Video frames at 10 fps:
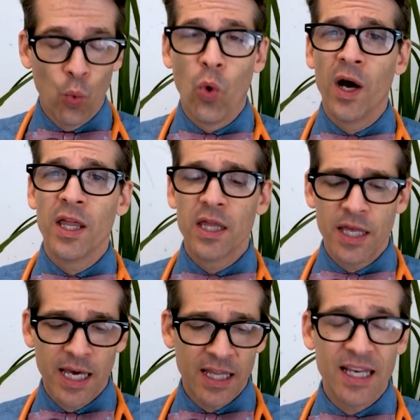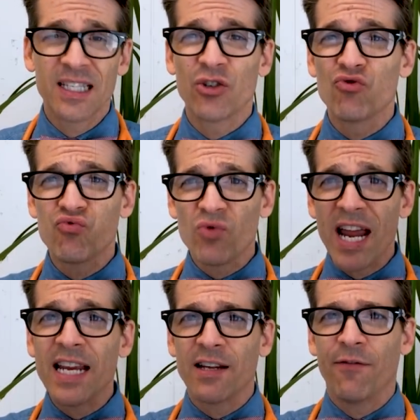One thing that's
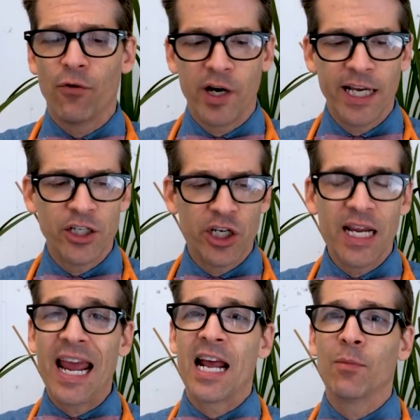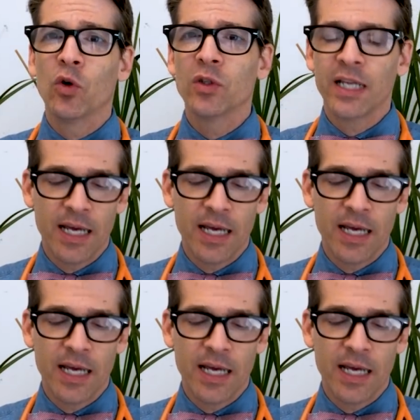great for itchy animals,